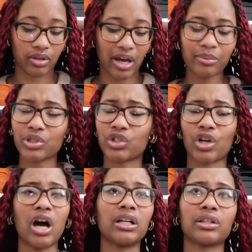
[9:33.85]
I'm
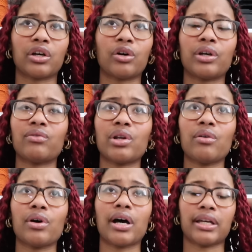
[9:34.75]
shocked, though. Even
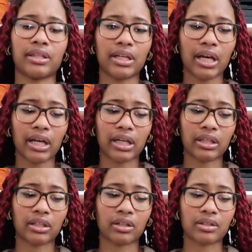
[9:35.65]
though I think I
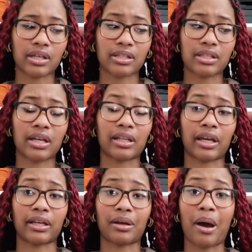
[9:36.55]
got the test knit in,
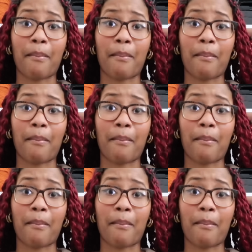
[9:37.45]
like,